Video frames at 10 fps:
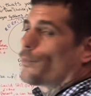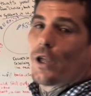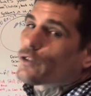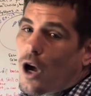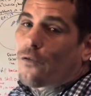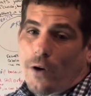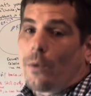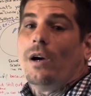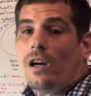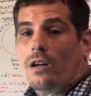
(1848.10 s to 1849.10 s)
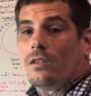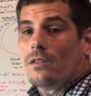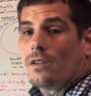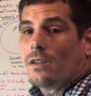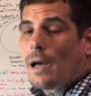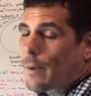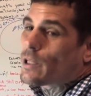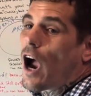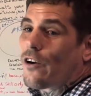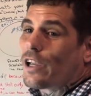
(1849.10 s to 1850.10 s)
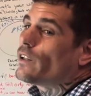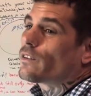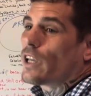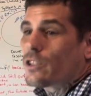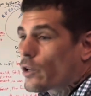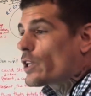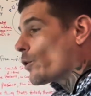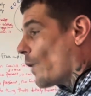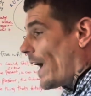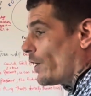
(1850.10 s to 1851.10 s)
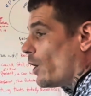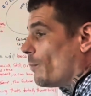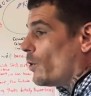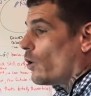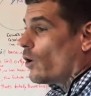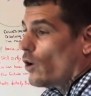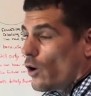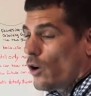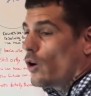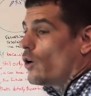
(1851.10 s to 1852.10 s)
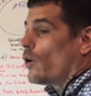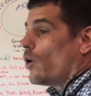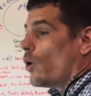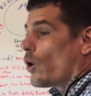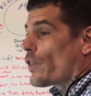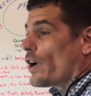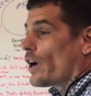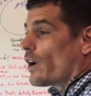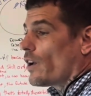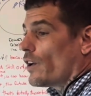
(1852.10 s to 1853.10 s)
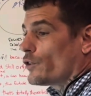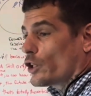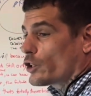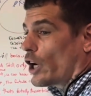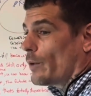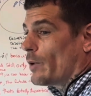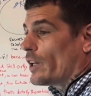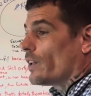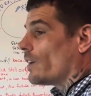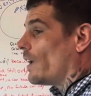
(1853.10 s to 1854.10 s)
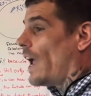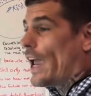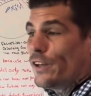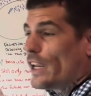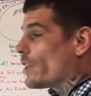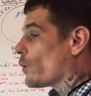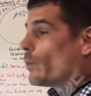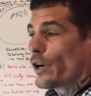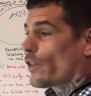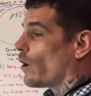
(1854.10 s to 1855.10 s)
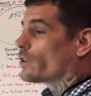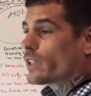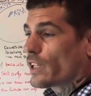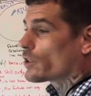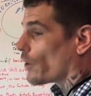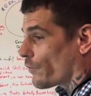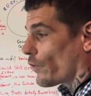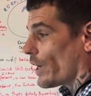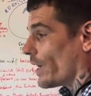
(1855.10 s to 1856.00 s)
There's no free will. I'm sorry. Things are either random or they're determined, and neither one of those things are free.